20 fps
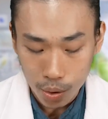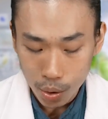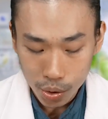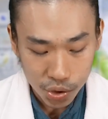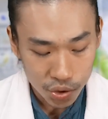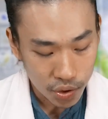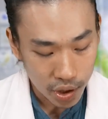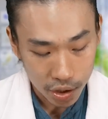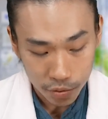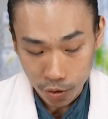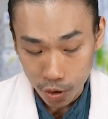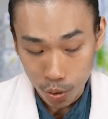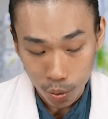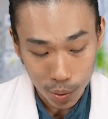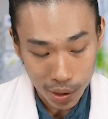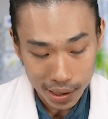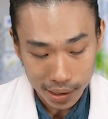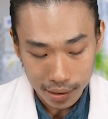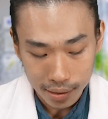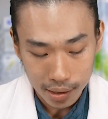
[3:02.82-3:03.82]
go
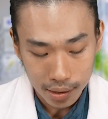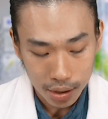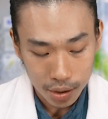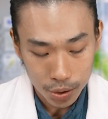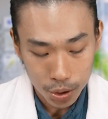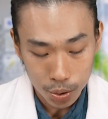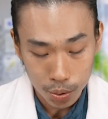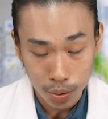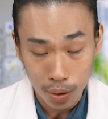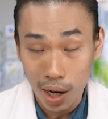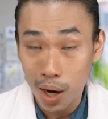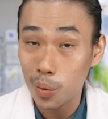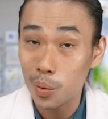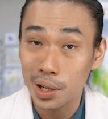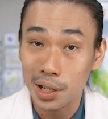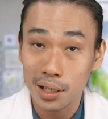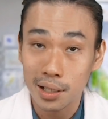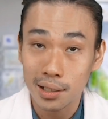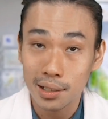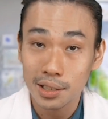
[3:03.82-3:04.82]
straightforward to
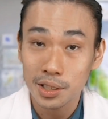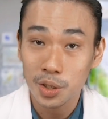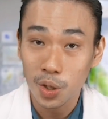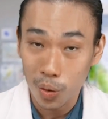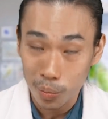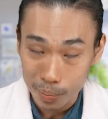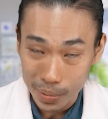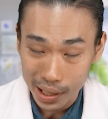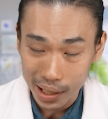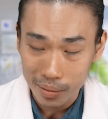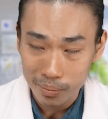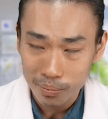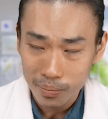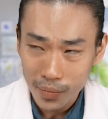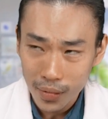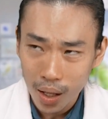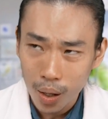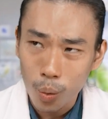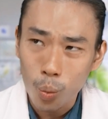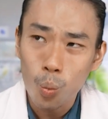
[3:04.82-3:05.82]
our topic.
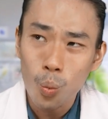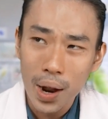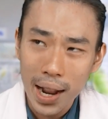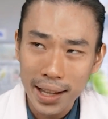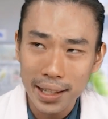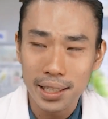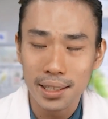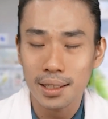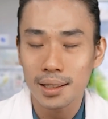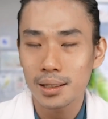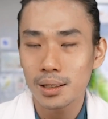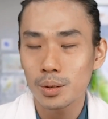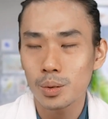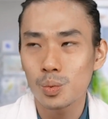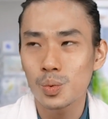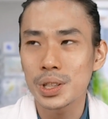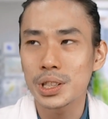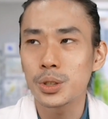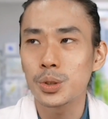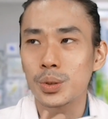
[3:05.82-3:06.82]
Why
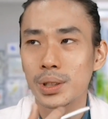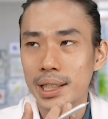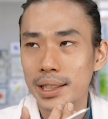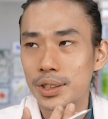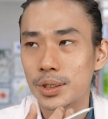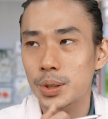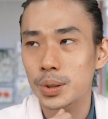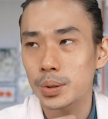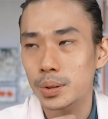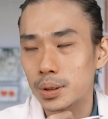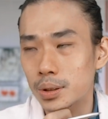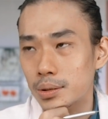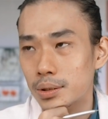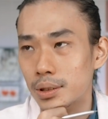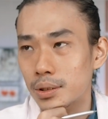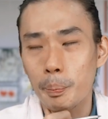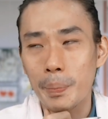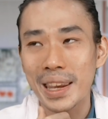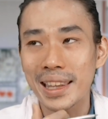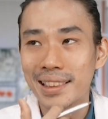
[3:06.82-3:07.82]
we do need
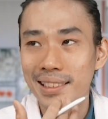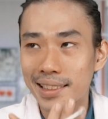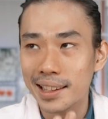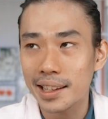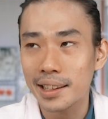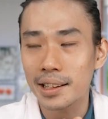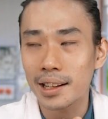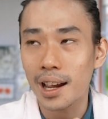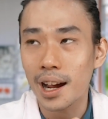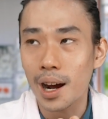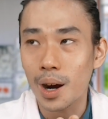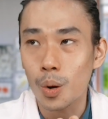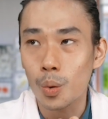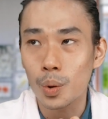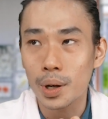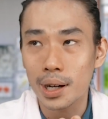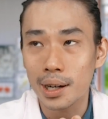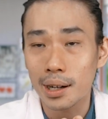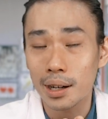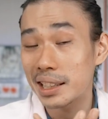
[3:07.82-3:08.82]
to maintain
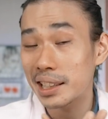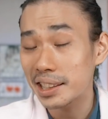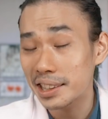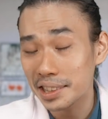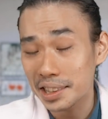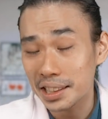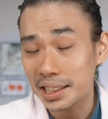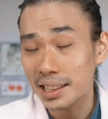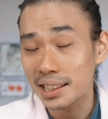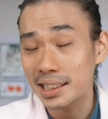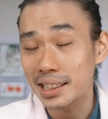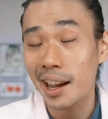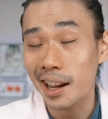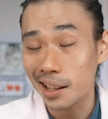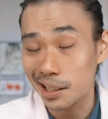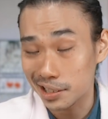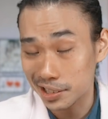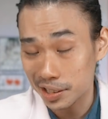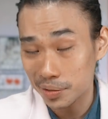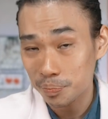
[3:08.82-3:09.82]
our kidney
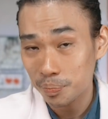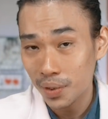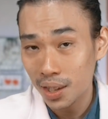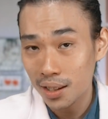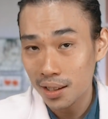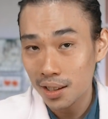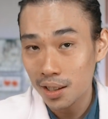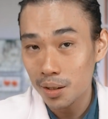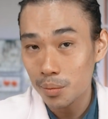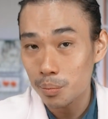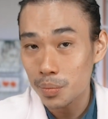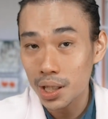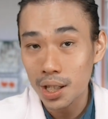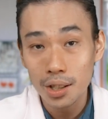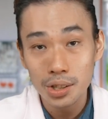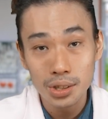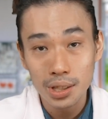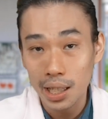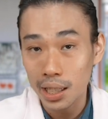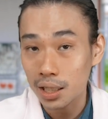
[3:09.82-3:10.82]
health?
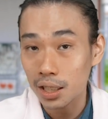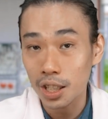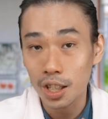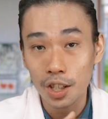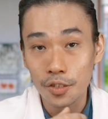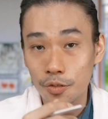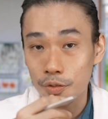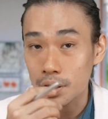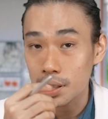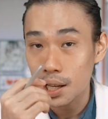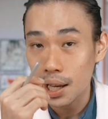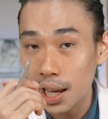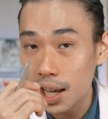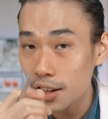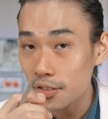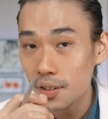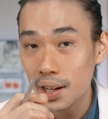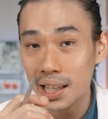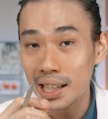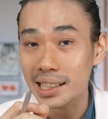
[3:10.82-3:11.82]
Because like if we
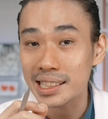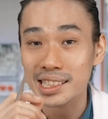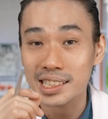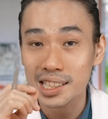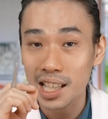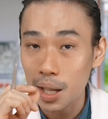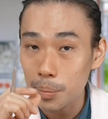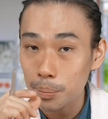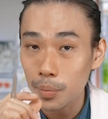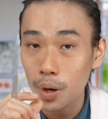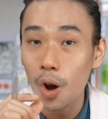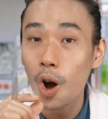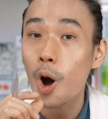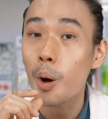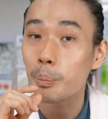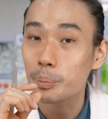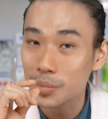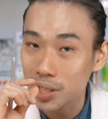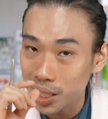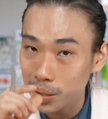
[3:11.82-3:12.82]
have like a
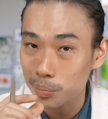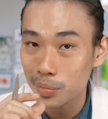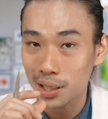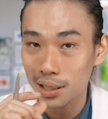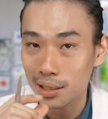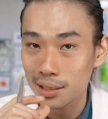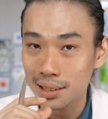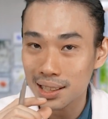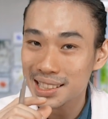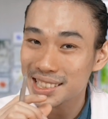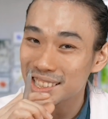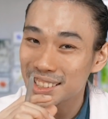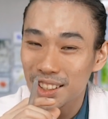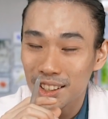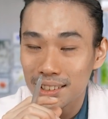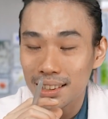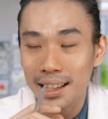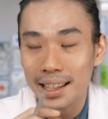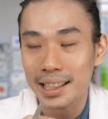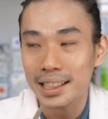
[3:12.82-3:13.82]
suboptimal, it's
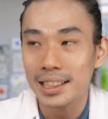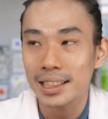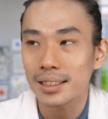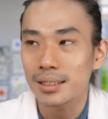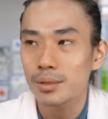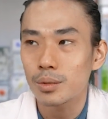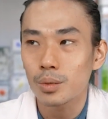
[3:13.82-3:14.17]
not like